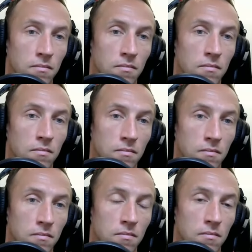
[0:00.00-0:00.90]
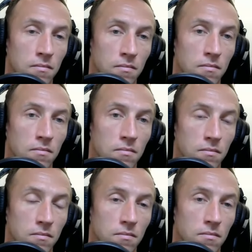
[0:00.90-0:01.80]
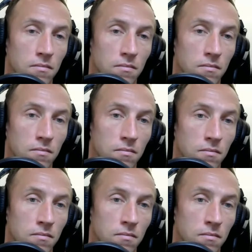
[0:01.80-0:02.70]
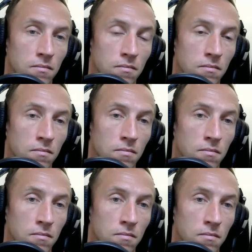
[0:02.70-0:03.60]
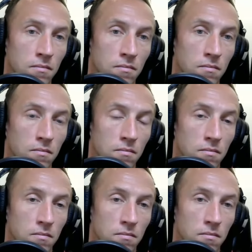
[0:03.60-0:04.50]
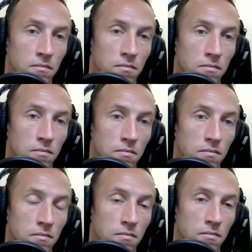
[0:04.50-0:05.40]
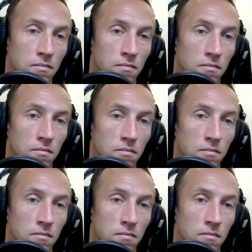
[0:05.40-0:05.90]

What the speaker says: This person isn't speaking.